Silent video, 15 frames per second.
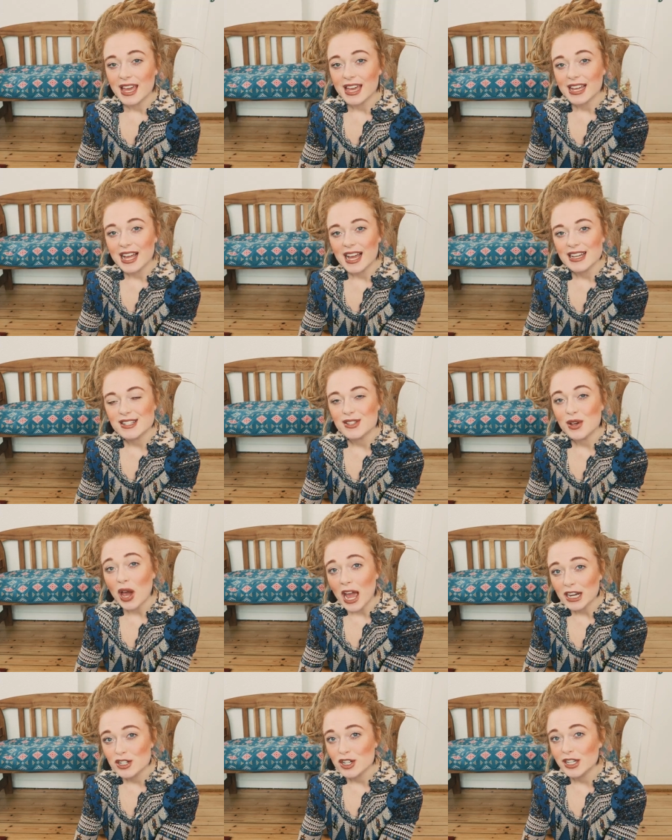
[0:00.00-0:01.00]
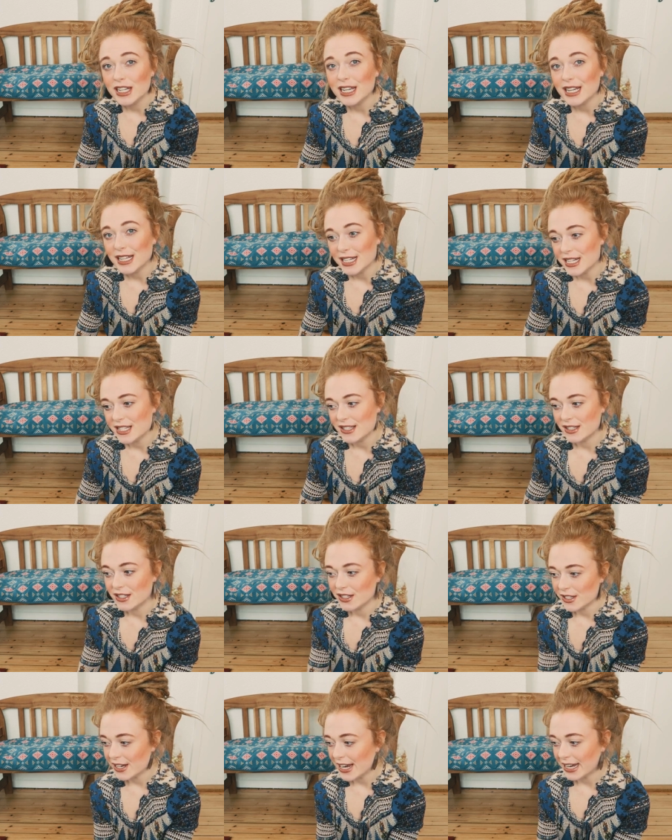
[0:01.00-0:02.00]
Hey guys, so actually it is
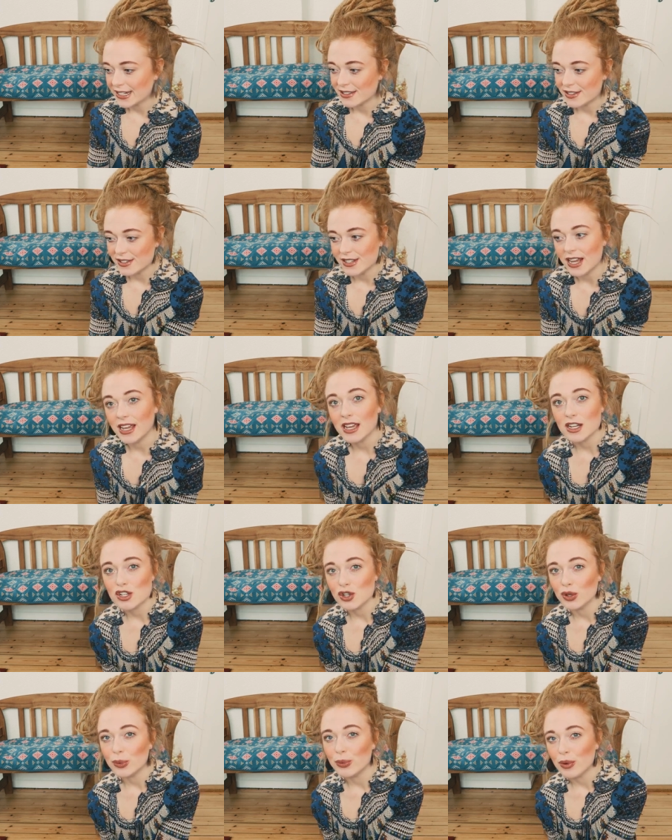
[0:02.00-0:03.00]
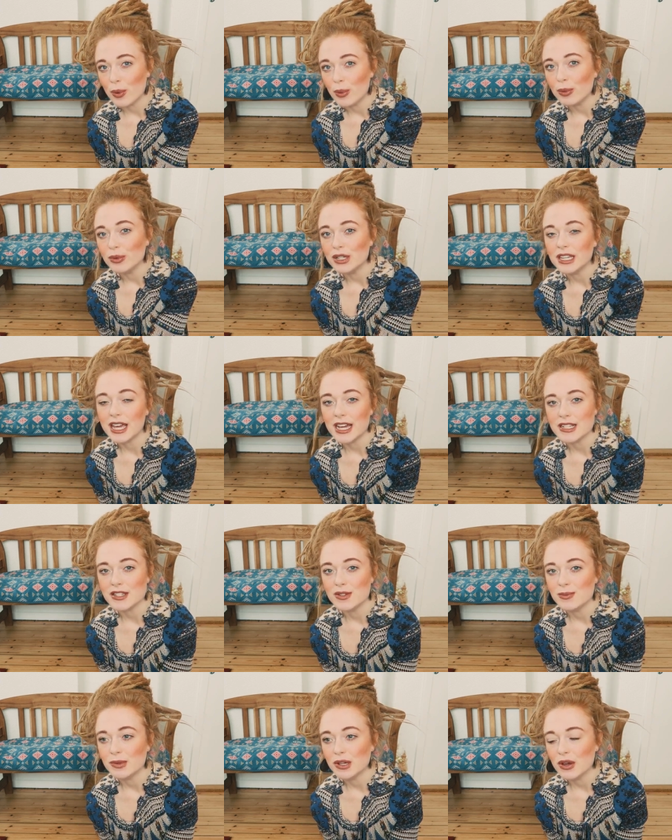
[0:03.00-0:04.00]
the next day as you can probably
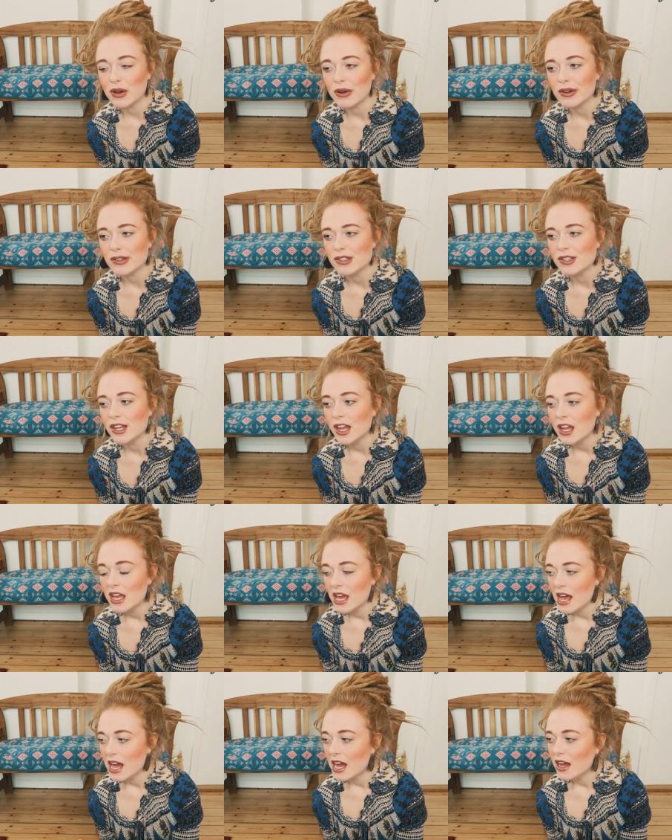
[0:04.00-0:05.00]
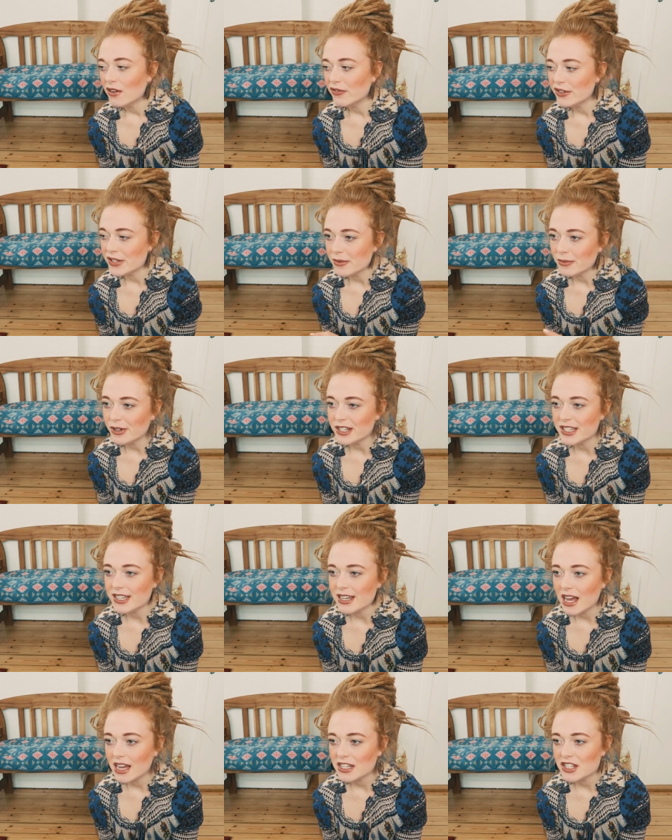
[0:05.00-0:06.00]
guess because for some
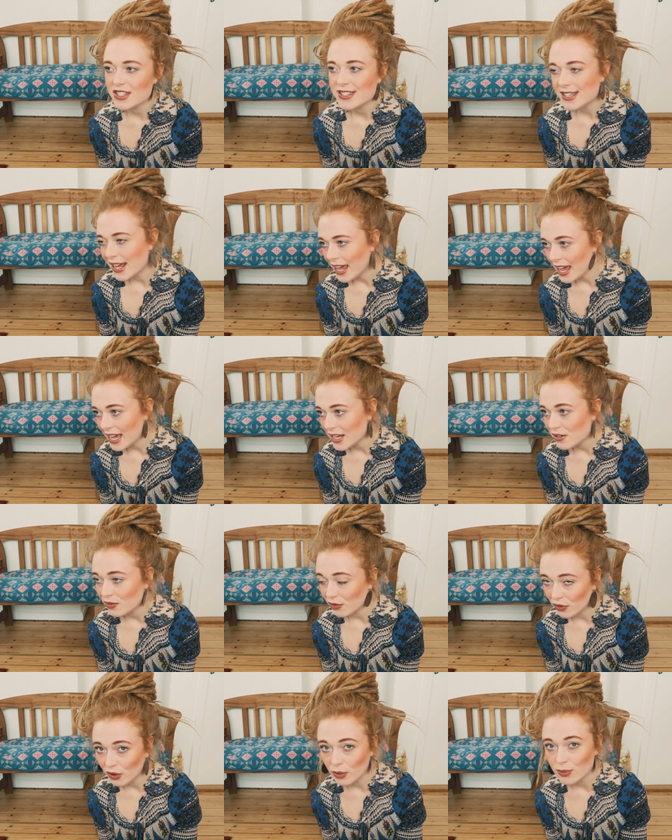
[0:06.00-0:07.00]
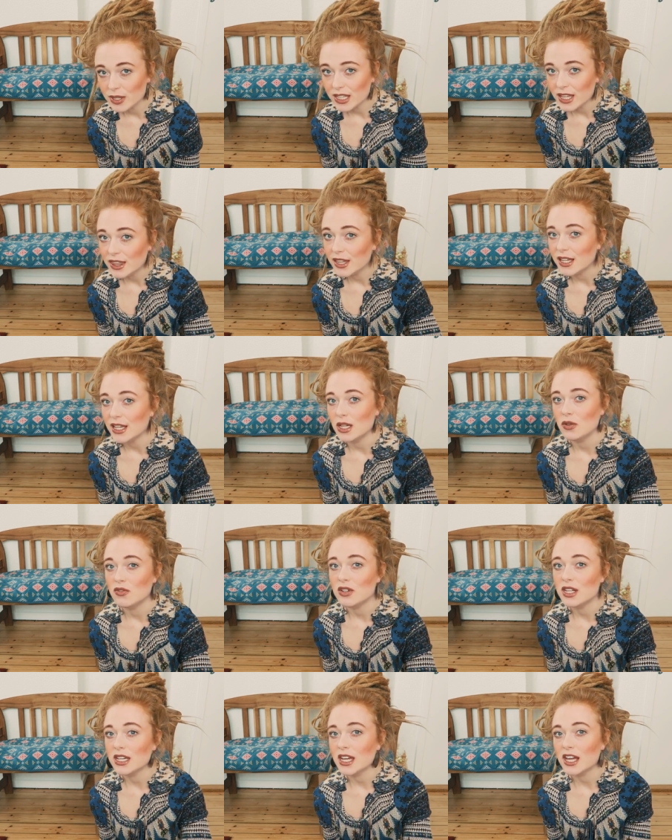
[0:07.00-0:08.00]
reason, I just hate filming in the
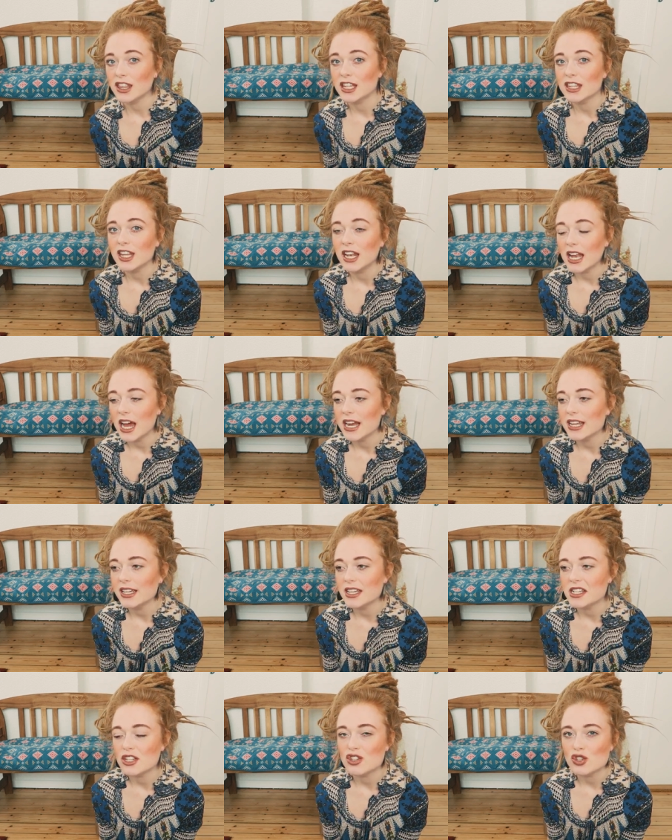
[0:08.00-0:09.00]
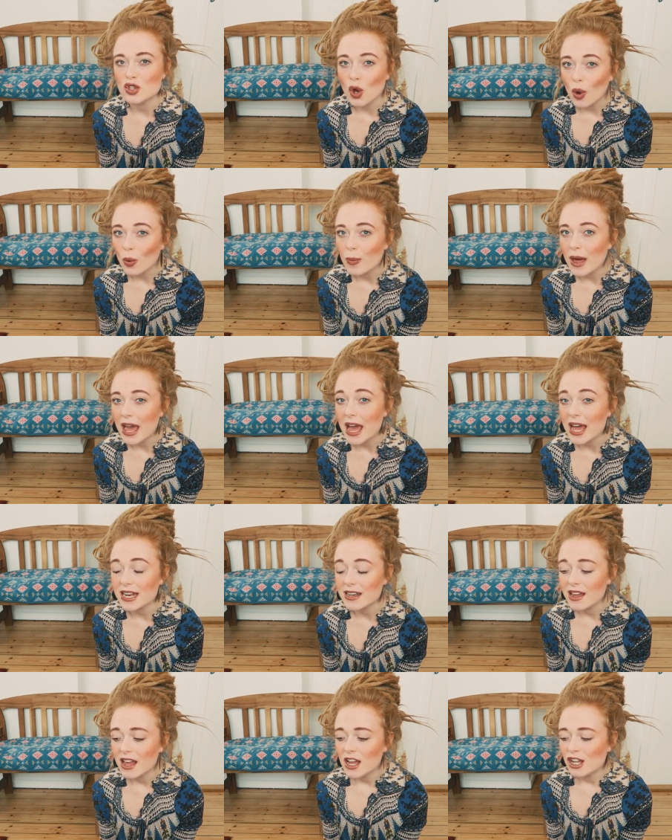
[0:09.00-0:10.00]
evening. I think the lighting is so
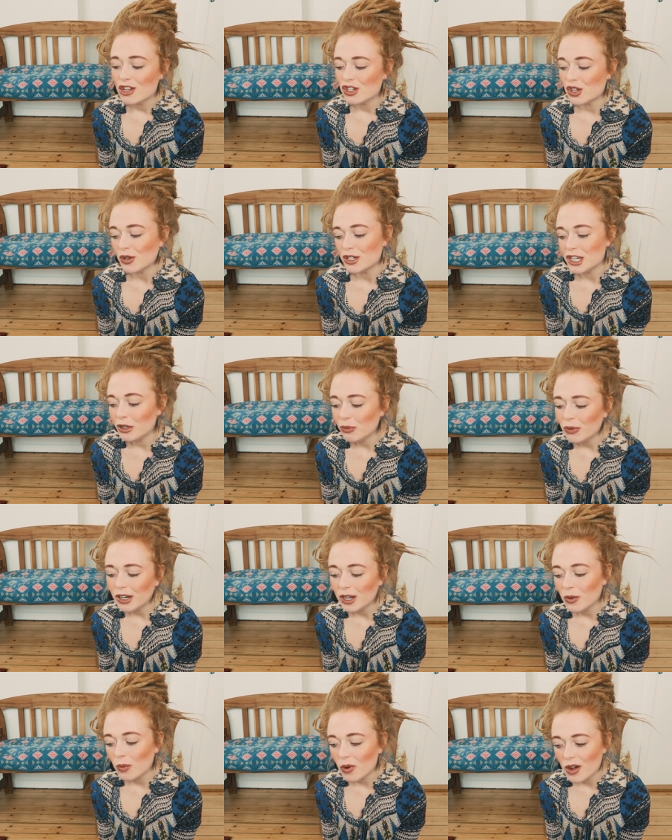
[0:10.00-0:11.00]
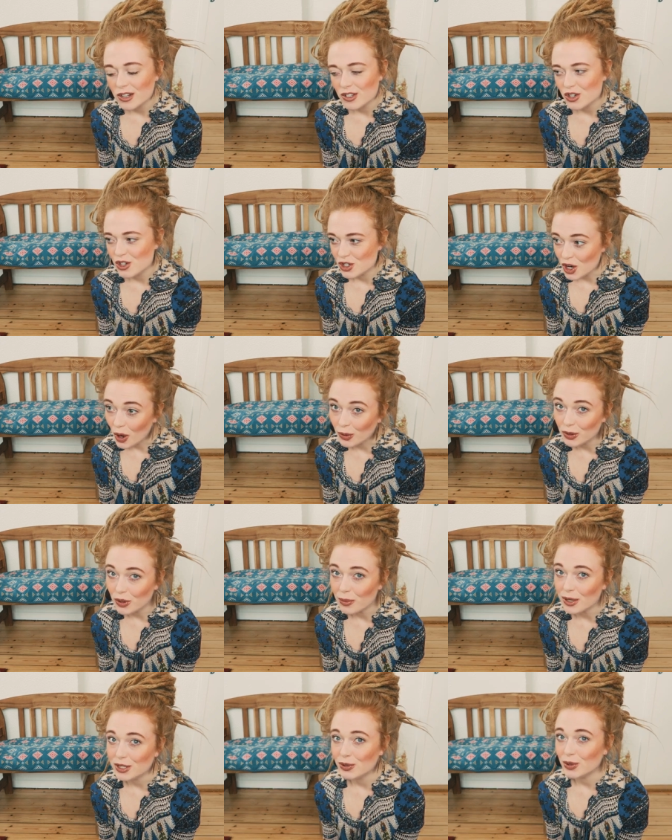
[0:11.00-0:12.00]
bad. So I didn't really want to show
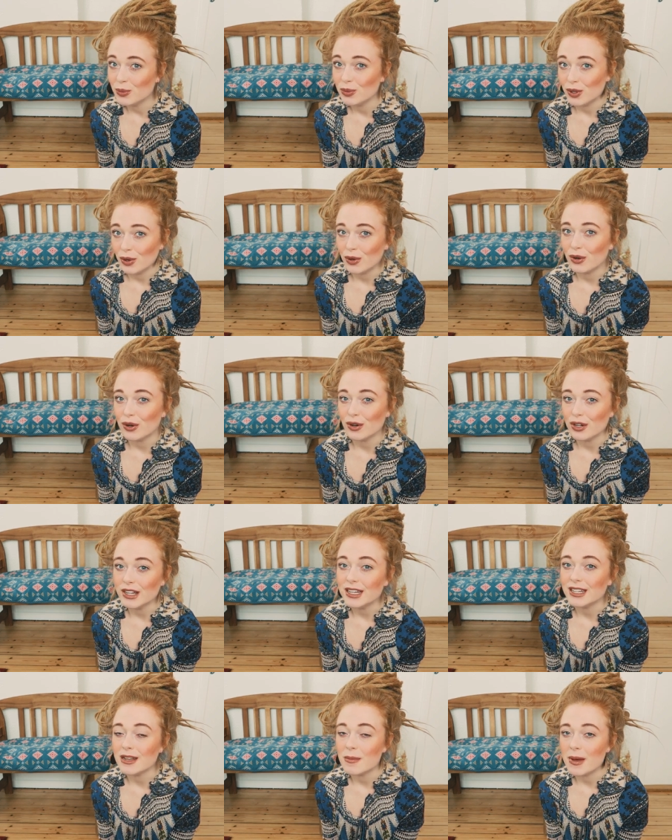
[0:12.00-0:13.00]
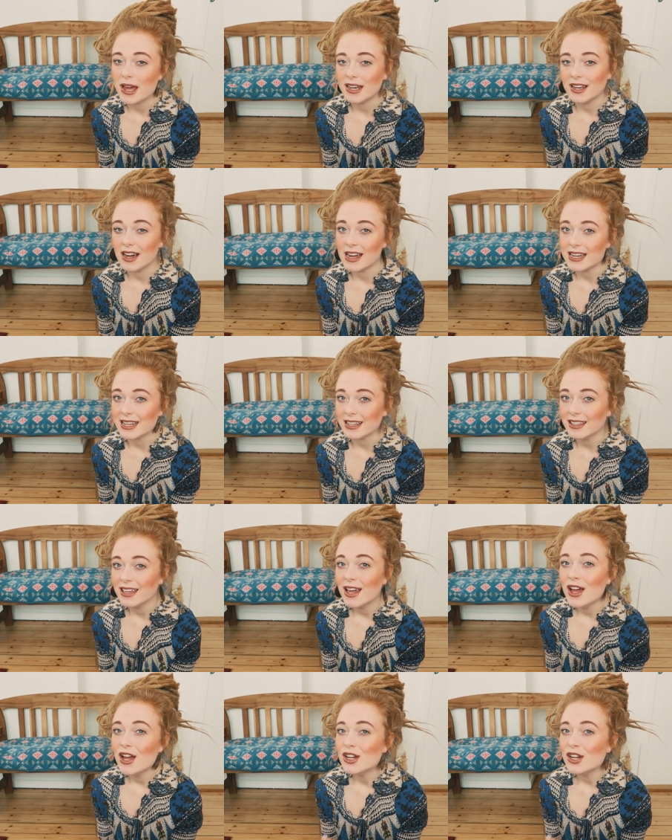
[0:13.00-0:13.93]
you my new computer in a bad lighting.